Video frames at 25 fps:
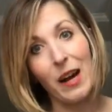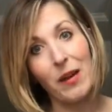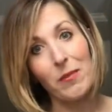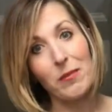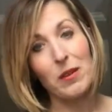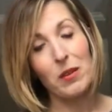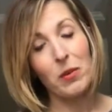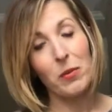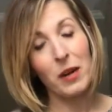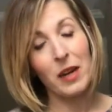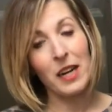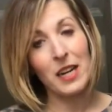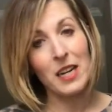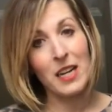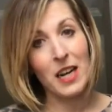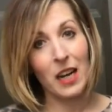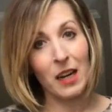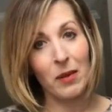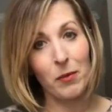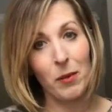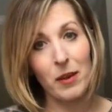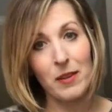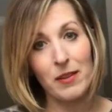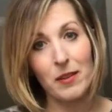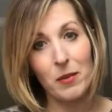So we're going to talk
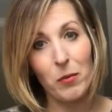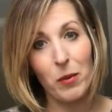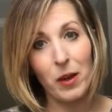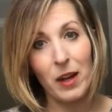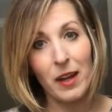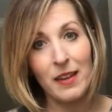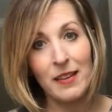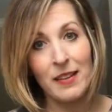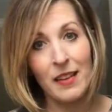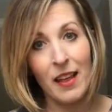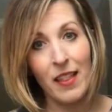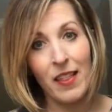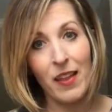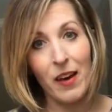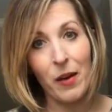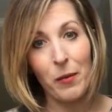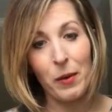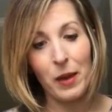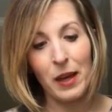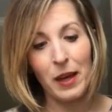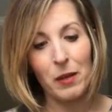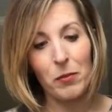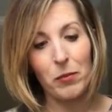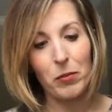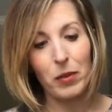about some ways that we
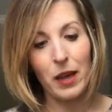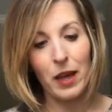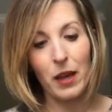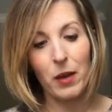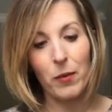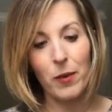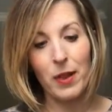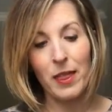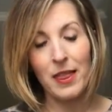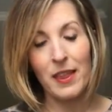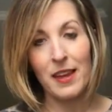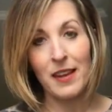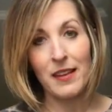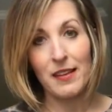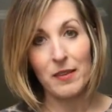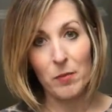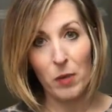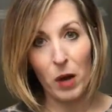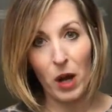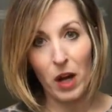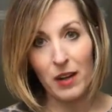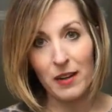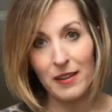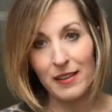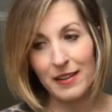can play with these
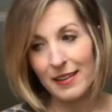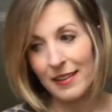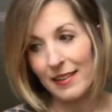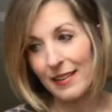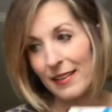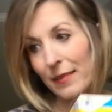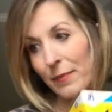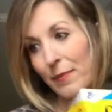boxes.